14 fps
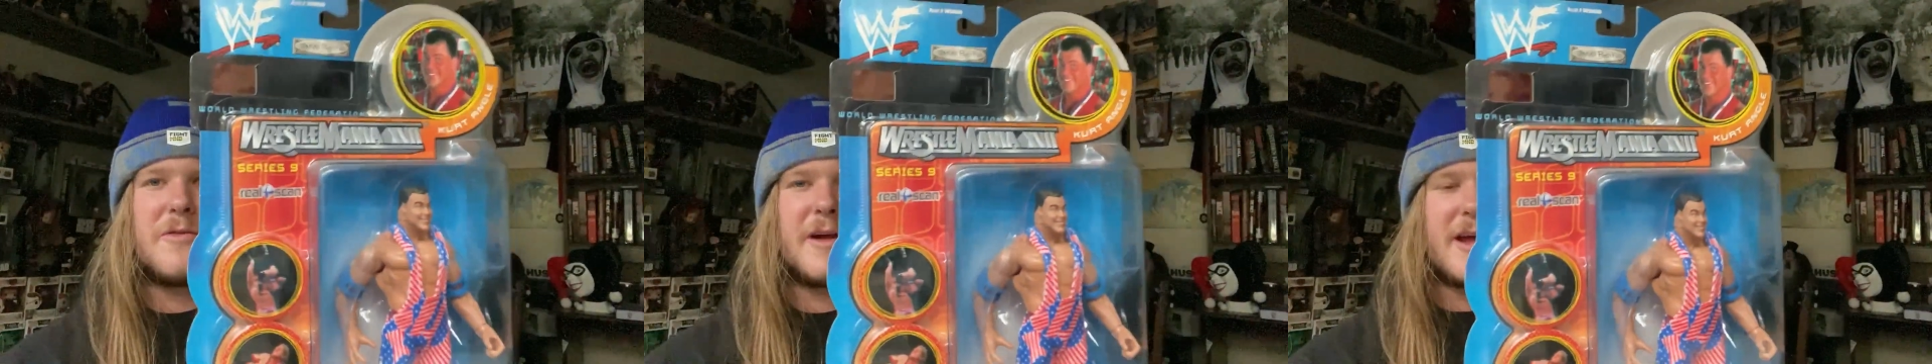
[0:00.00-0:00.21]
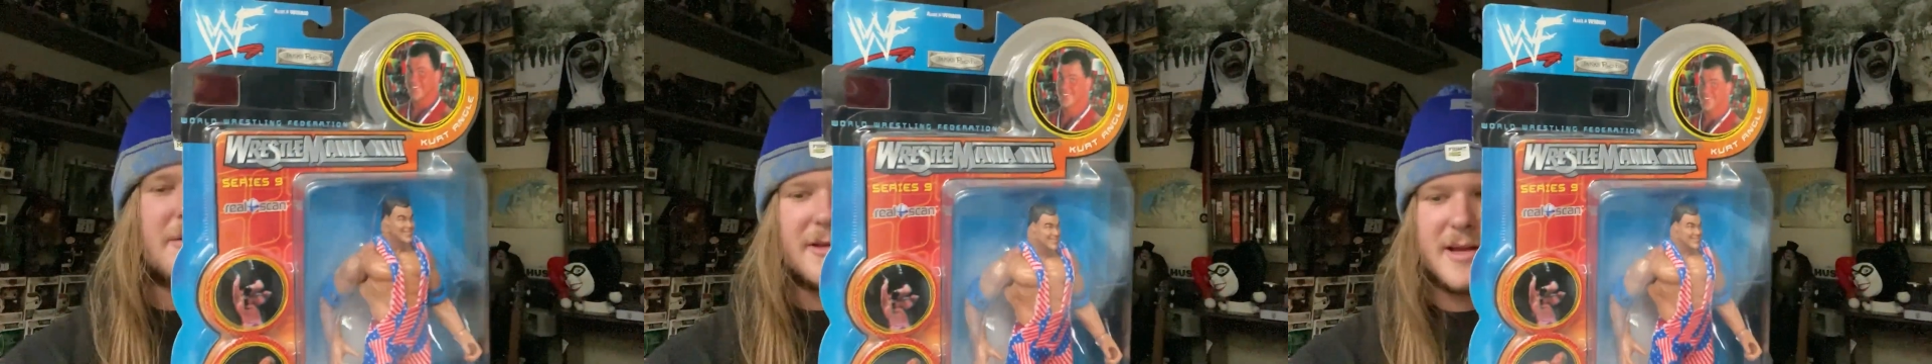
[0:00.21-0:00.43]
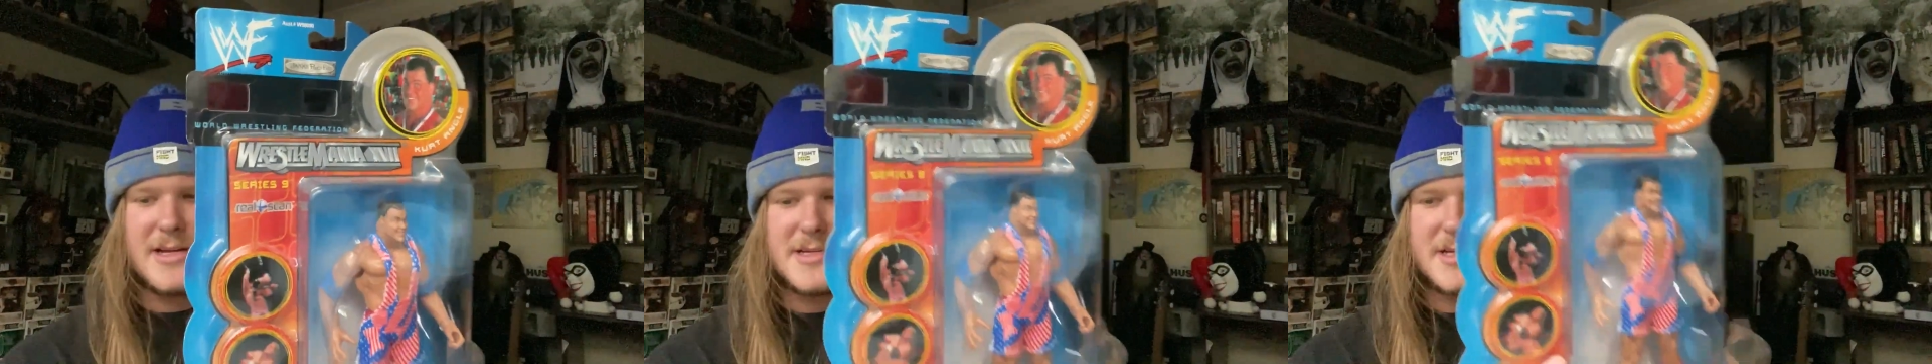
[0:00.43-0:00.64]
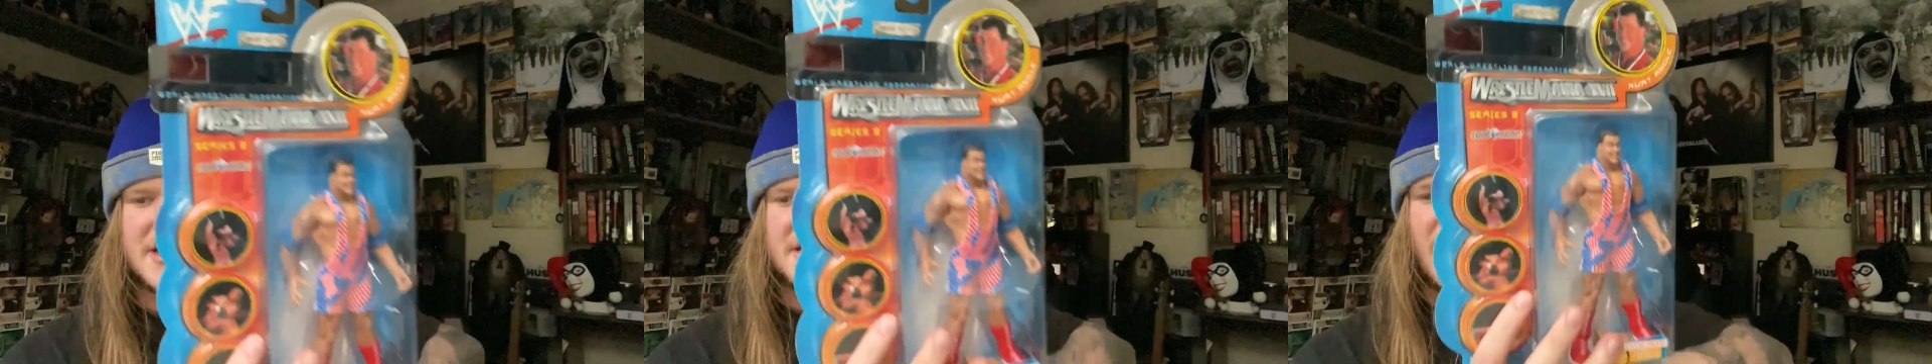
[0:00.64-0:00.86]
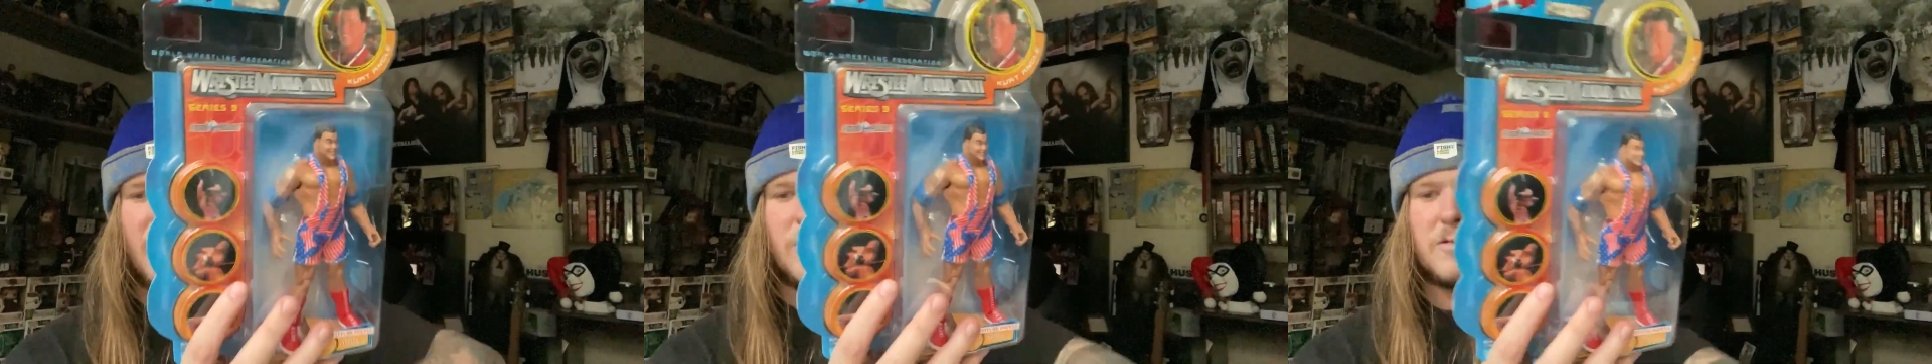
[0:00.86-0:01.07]
figure, but these are
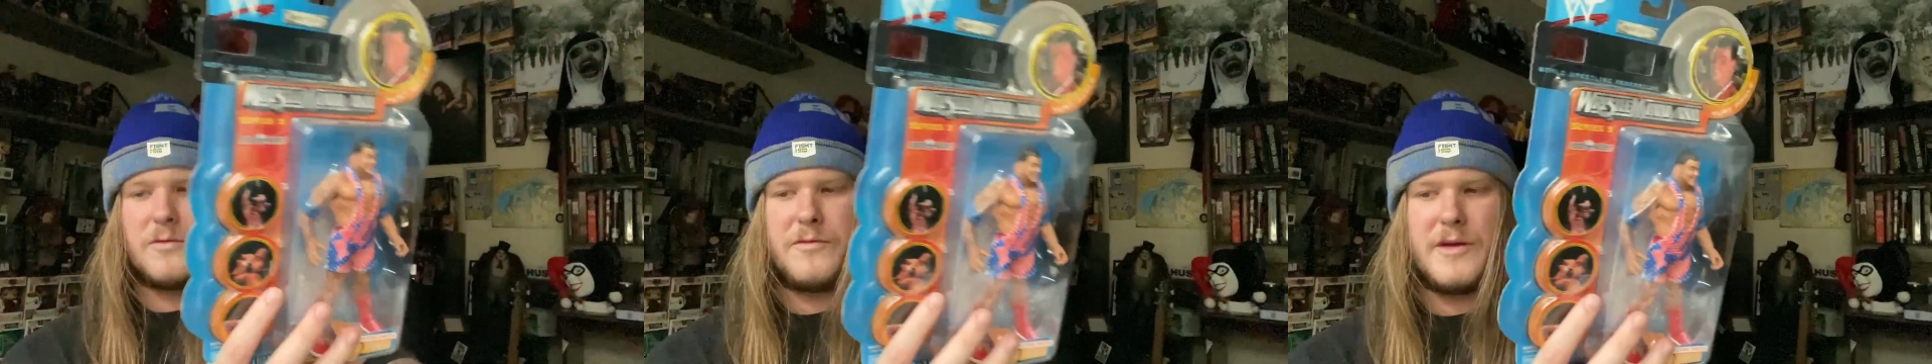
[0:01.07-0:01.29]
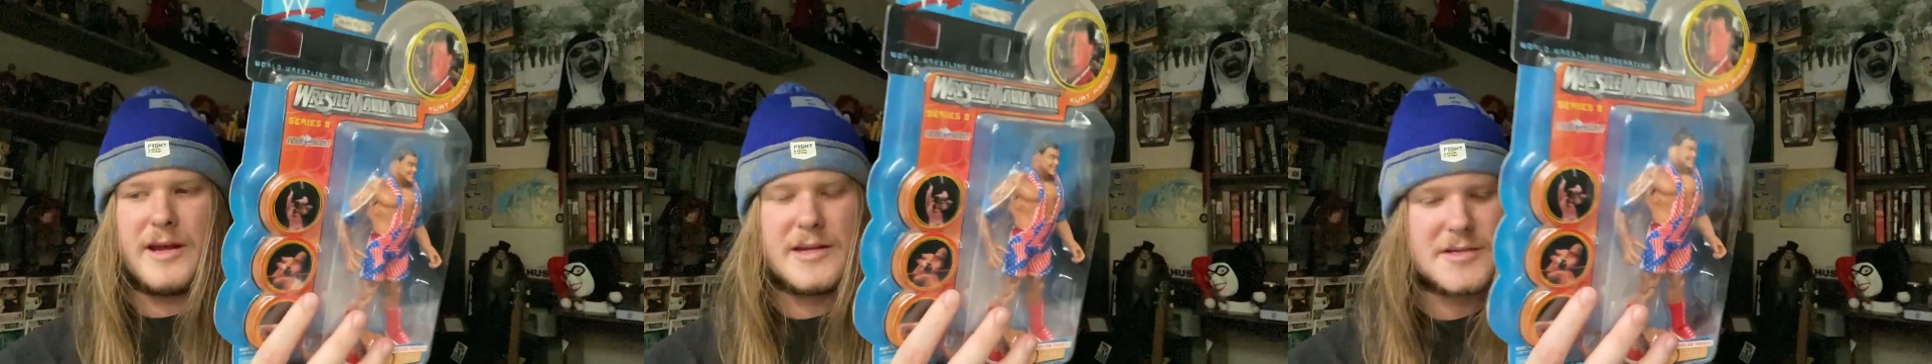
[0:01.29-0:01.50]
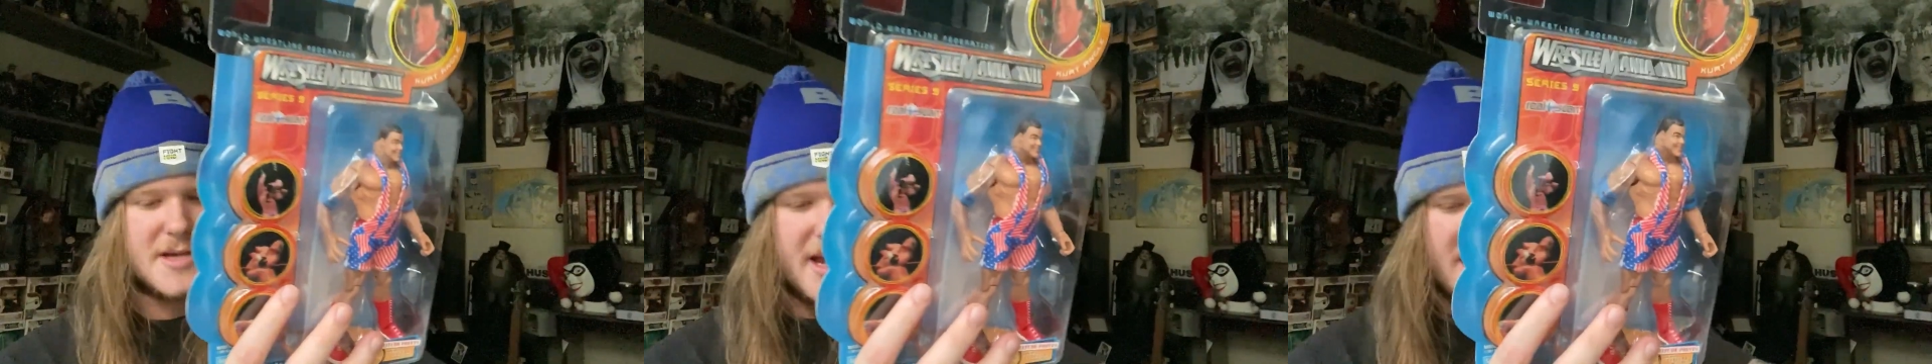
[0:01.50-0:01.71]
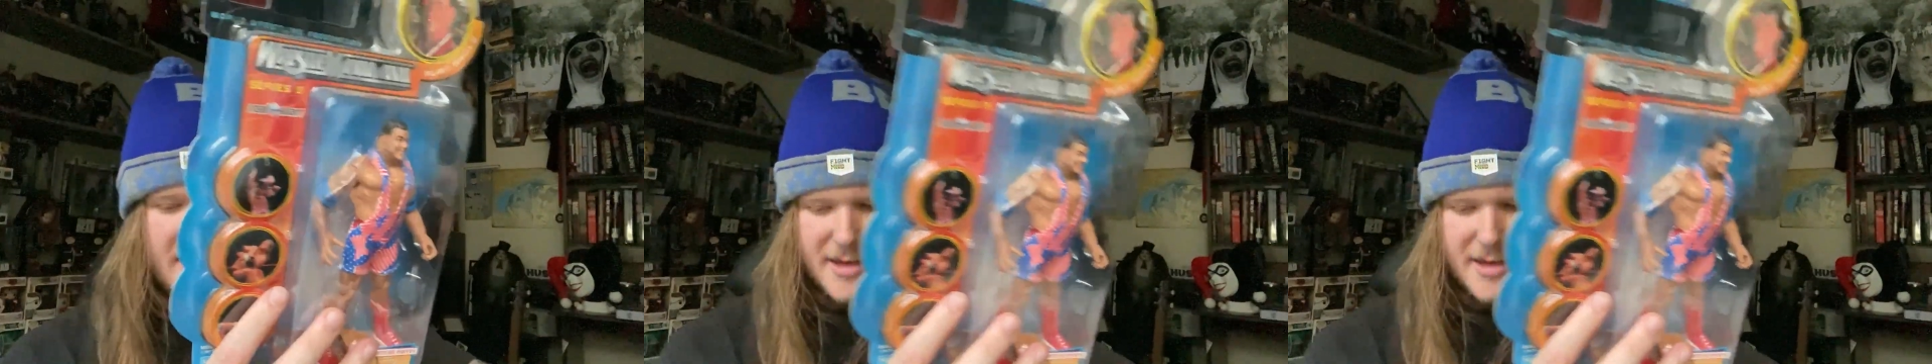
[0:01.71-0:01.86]
just old figures.